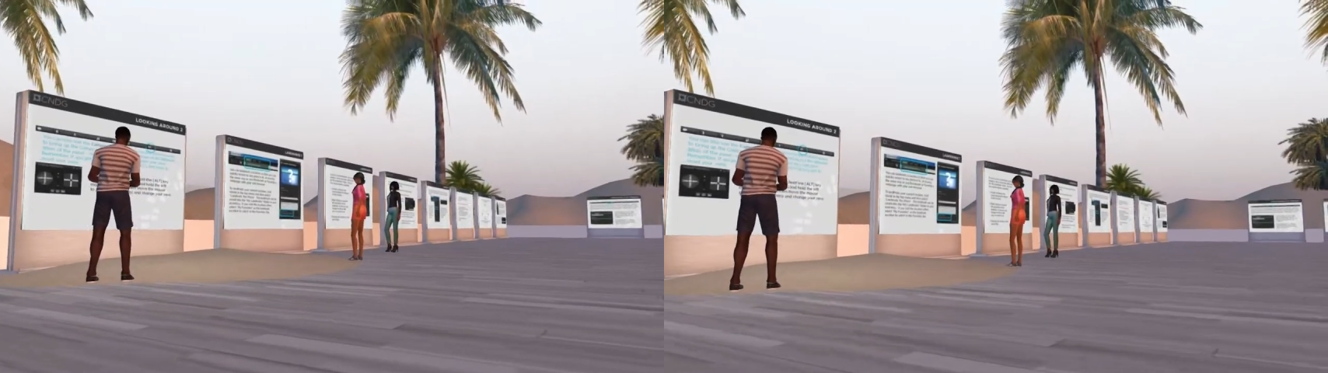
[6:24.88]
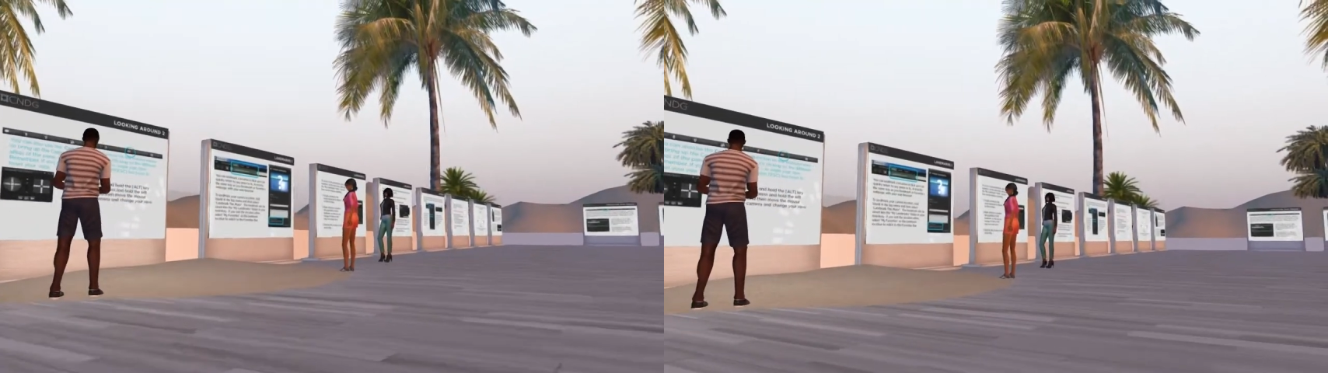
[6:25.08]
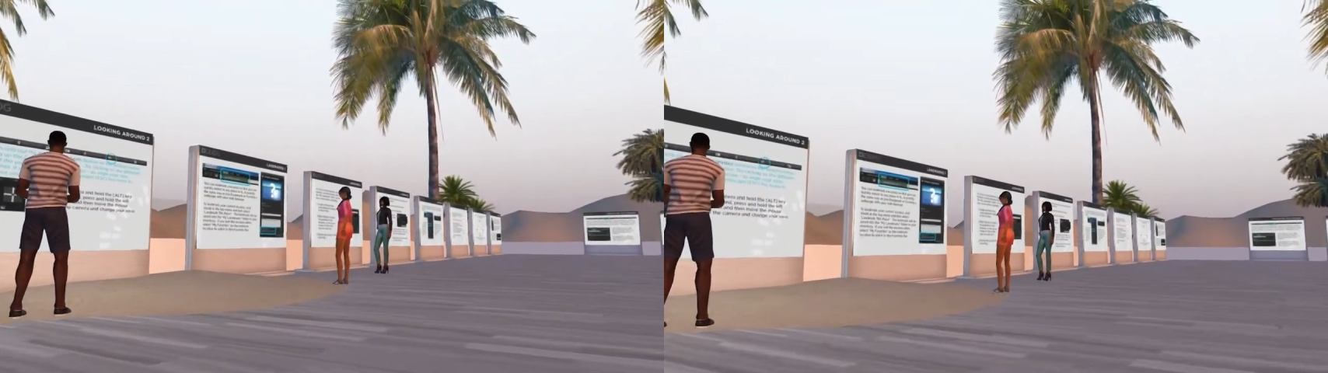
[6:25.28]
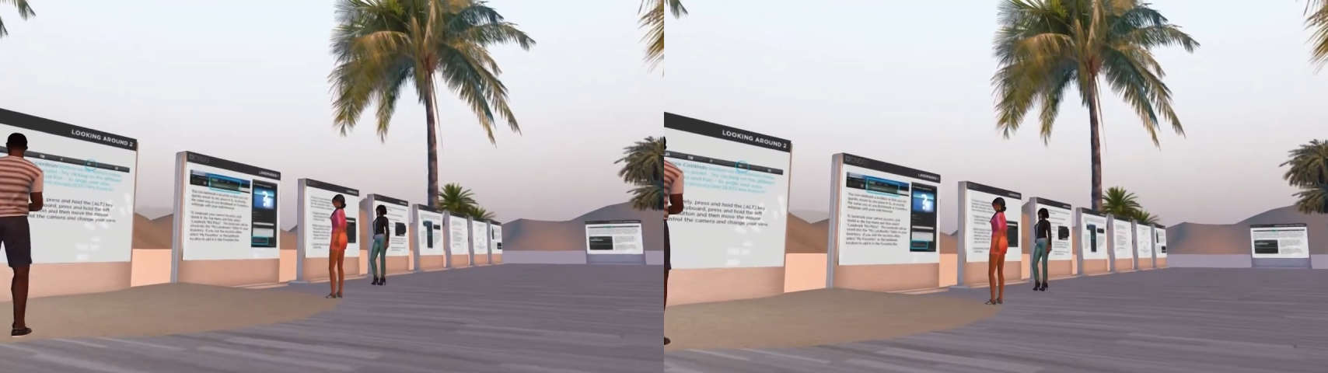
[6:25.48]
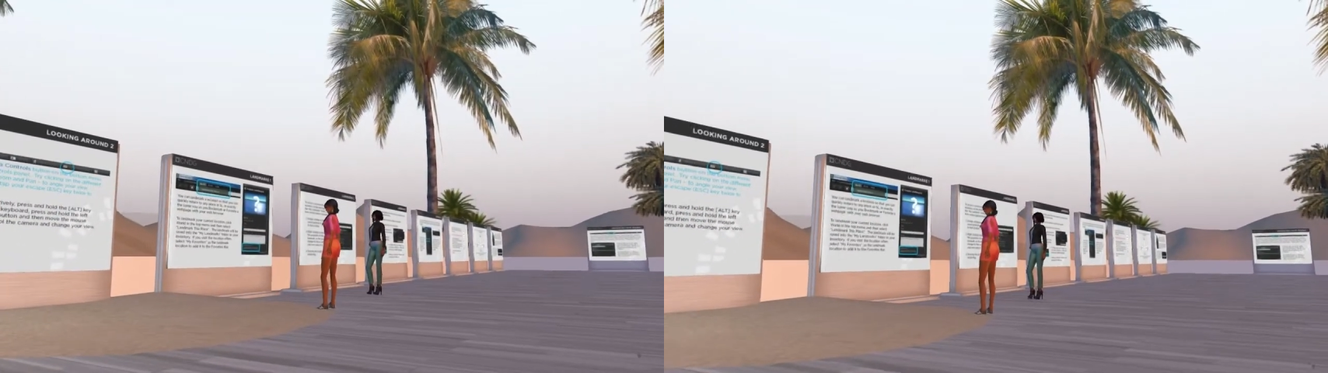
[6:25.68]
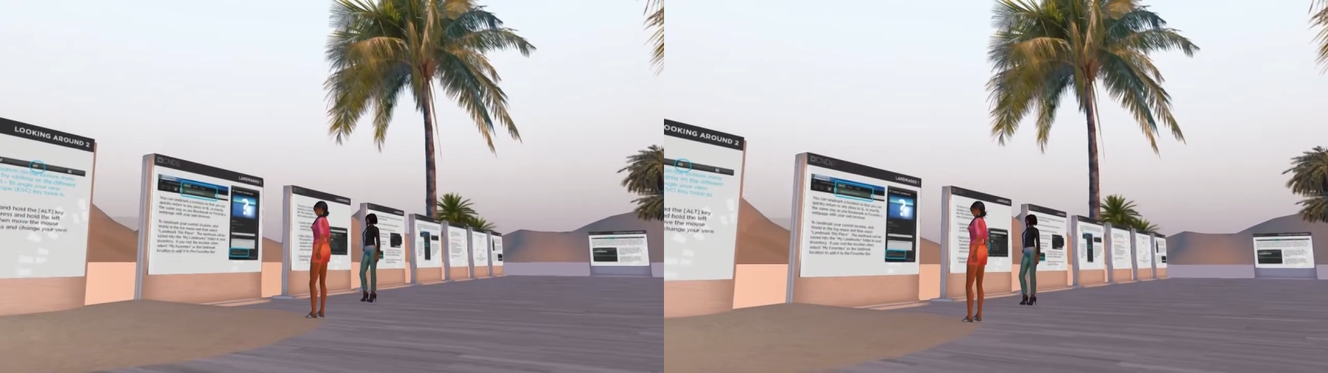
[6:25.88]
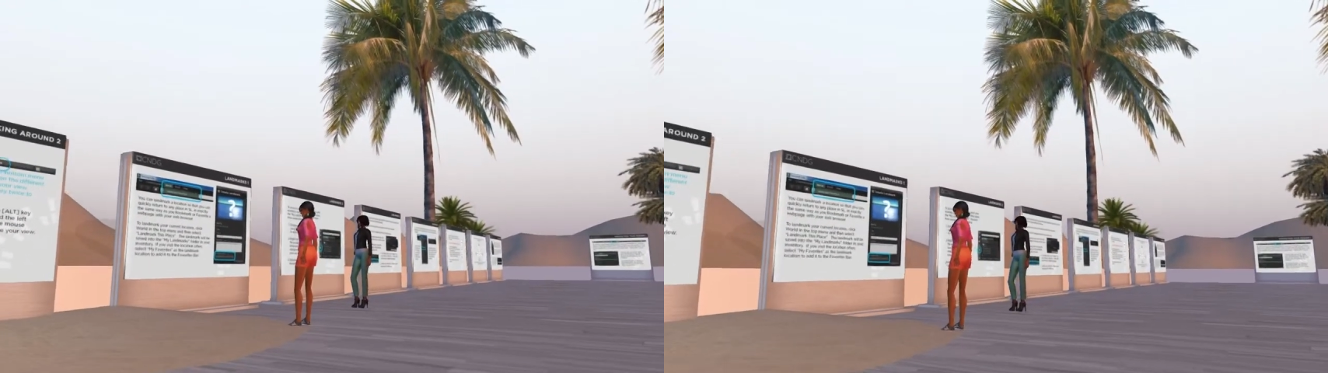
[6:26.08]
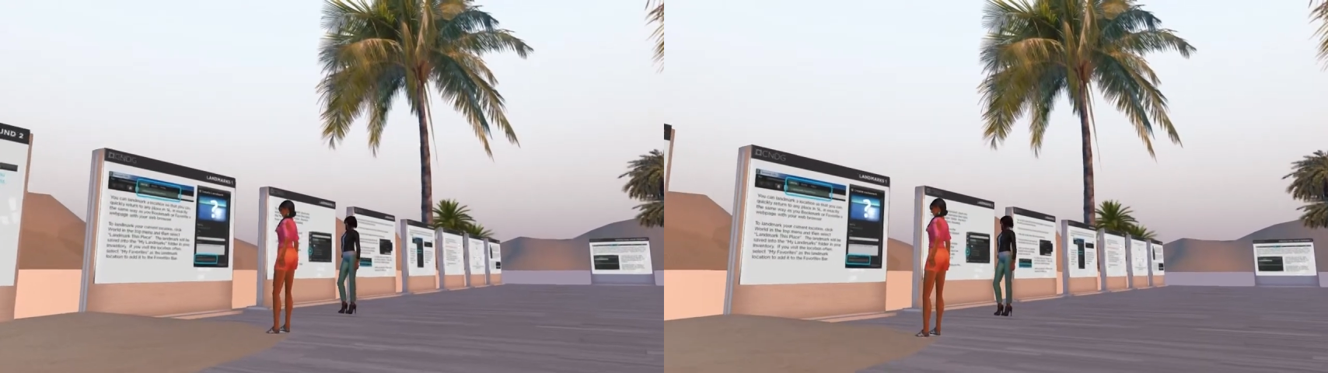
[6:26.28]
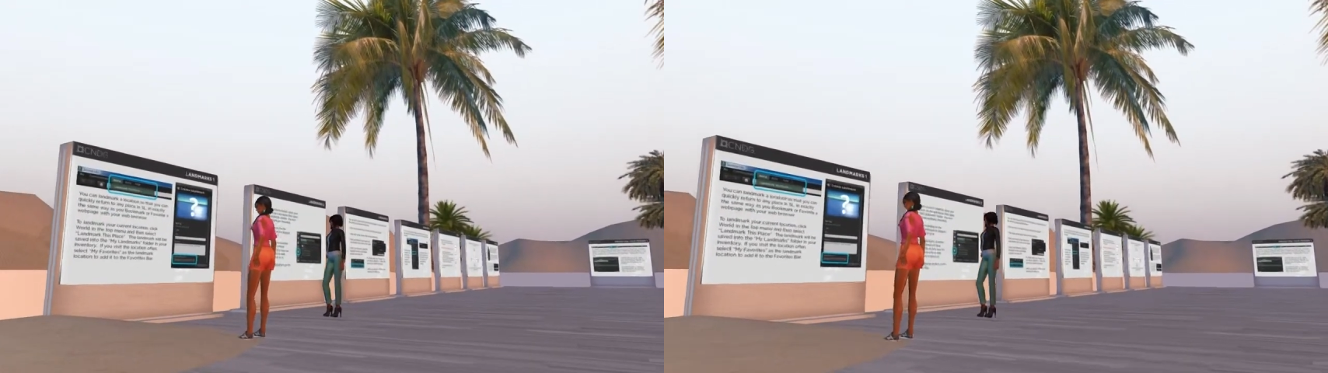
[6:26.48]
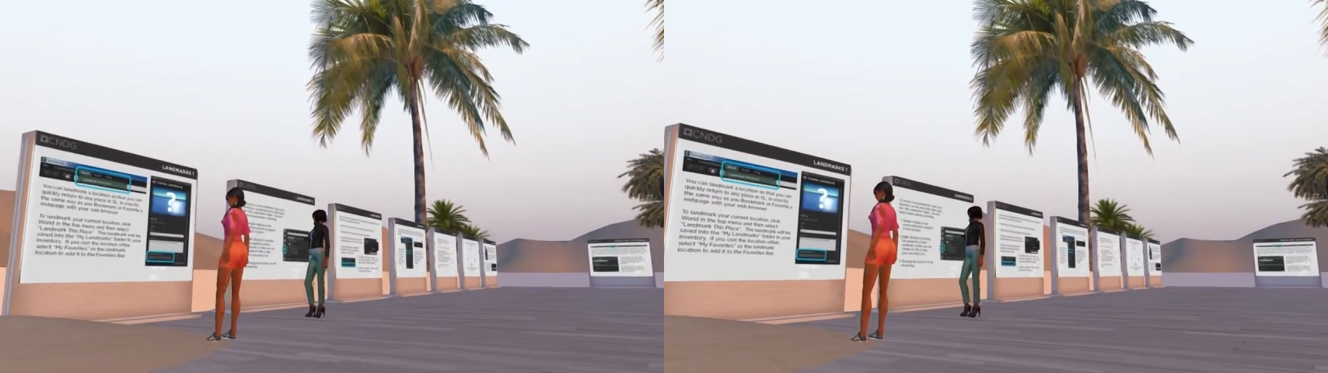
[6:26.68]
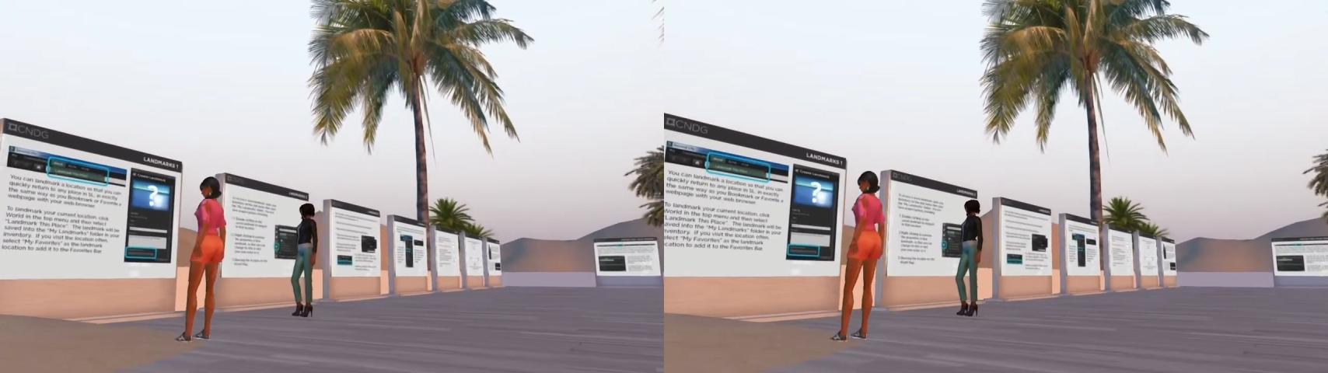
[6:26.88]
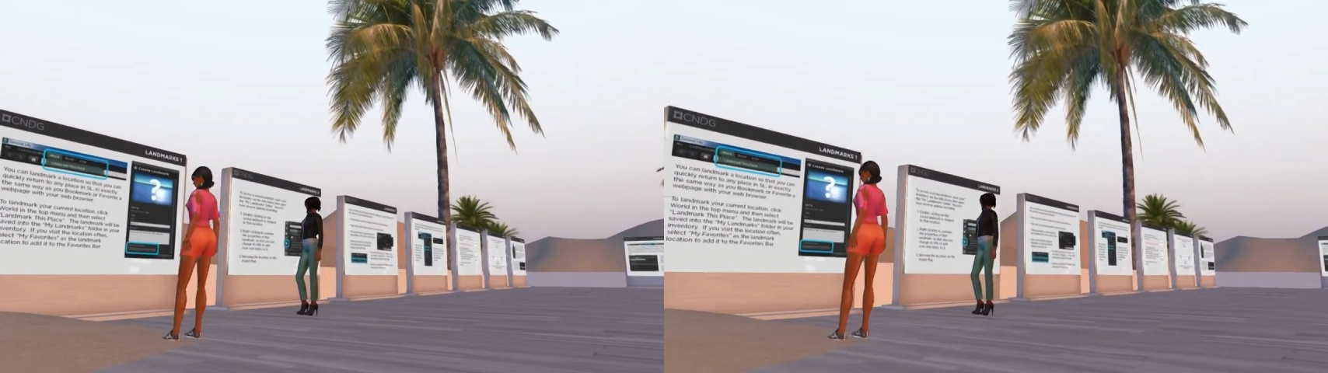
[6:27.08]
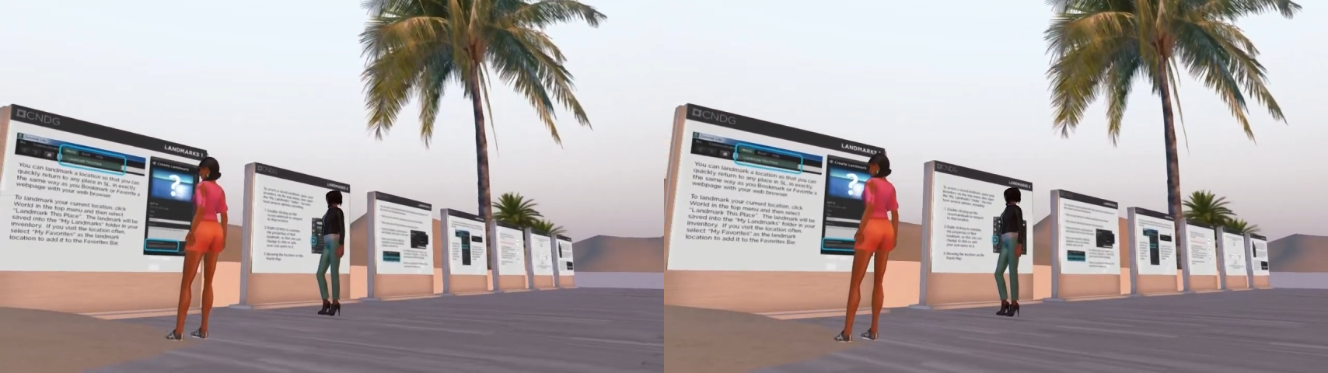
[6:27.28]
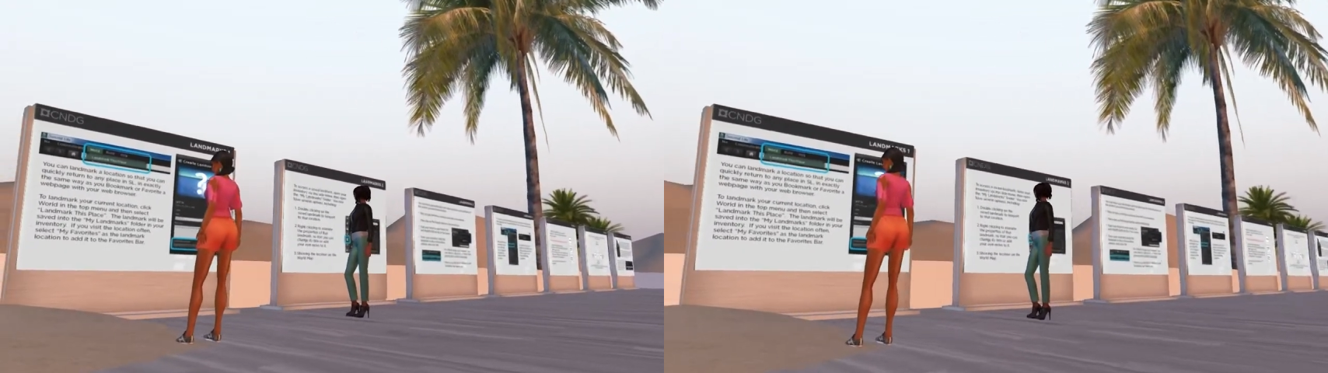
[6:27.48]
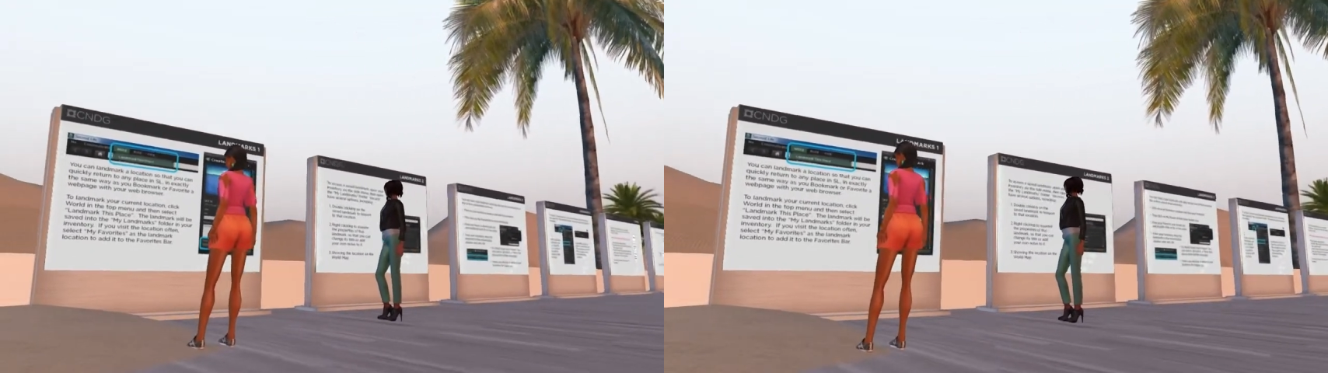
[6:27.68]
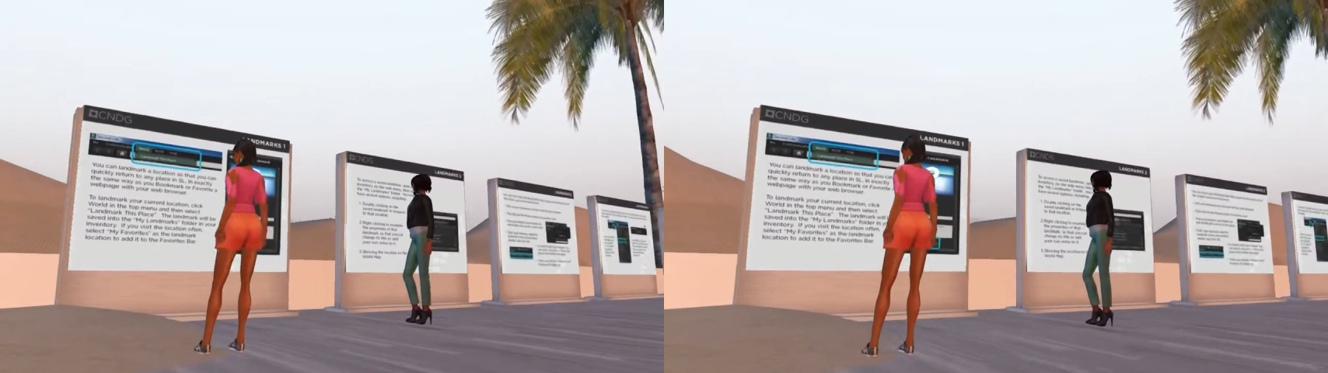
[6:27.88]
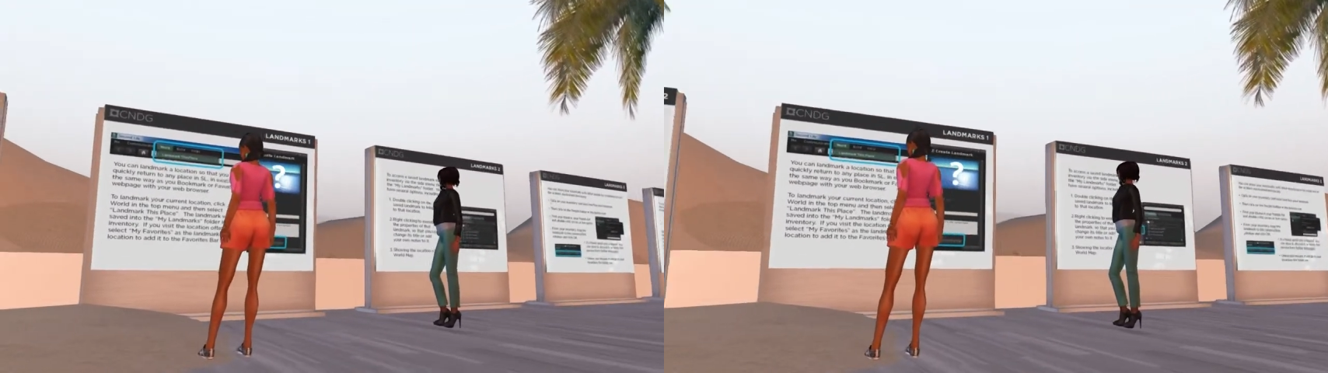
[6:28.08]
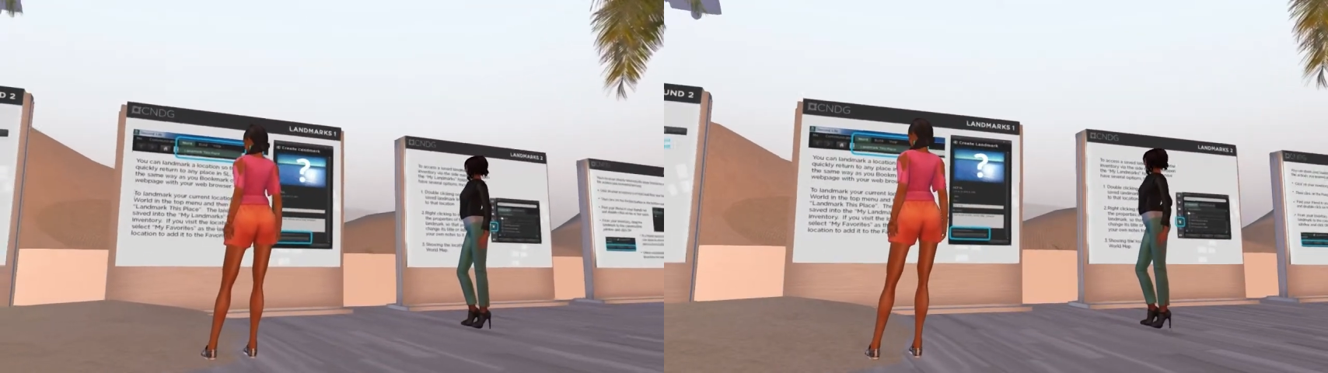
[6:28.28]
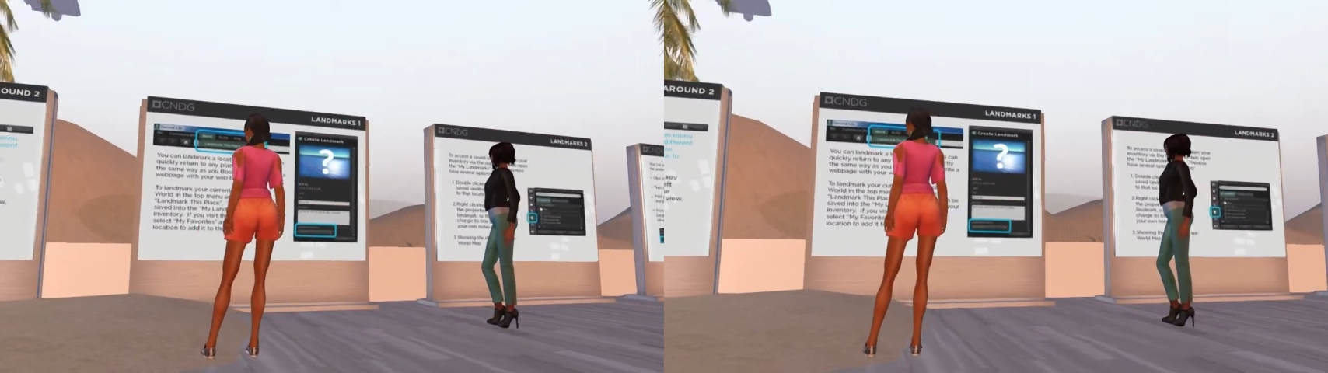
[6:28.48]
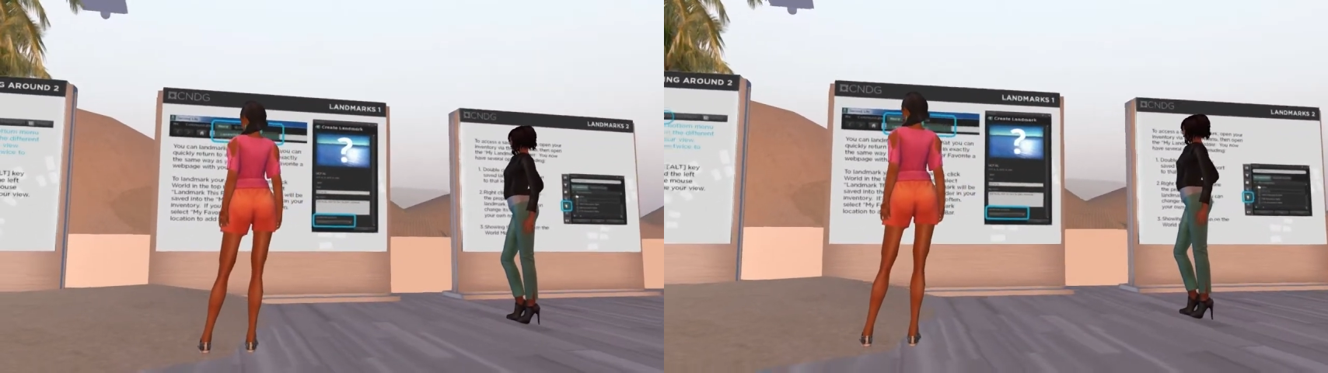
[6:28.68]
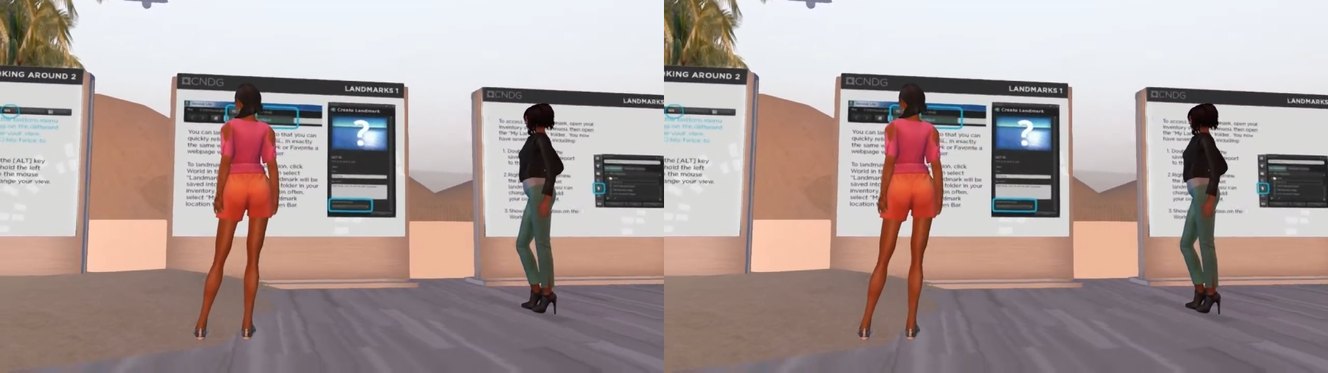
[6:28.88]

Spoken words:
Nobody's mouth can be seen.